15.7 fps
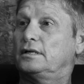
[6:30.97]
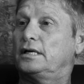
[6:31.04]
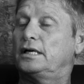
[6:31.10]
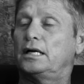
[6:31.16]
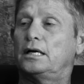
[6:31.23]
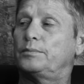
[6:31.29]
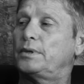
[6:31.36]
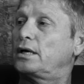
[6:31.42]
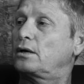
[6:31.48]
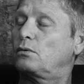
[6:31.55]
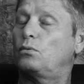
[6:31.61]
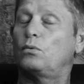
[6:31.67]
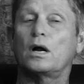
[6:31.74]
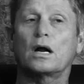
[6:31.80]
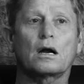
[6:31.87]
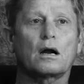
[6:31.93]
And I'm like,
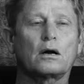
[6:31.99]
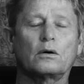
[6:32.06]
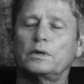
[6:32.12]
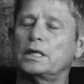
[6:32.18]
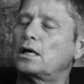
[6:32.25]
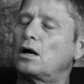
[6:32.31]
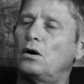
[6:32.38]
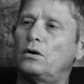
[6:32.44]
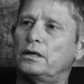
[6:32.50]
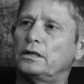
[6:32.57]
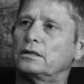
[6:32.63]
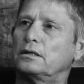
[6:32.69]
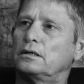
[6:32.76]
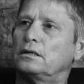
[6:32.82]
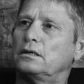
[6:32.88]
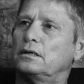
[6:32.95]
where are we
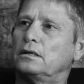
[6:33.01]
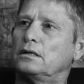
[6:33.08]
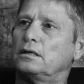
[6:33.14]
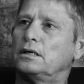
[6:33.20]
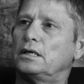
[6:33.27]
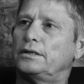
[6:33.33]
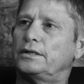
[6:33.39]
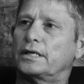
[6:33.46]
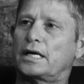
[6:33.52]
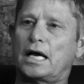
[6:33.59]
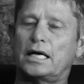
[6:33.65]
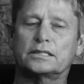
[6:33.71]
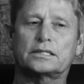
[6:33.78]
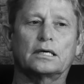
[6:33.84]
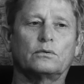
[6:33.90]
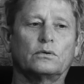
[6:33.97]
going? And the
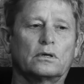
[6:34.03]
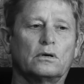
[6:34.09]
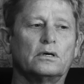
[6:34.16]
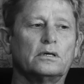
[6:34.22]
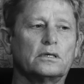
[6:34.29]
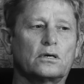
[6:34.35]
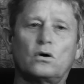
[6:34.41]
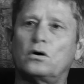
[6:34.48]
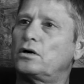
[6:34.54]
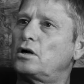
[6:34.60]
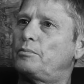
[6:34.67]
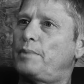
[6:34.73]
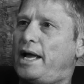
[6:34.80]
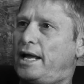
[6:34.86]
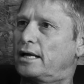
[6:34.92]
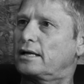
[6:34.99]
guy's like, we're going to the Gordo
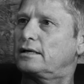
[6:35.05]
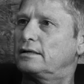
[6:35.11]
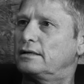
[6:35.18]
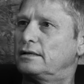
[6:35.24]
Bank.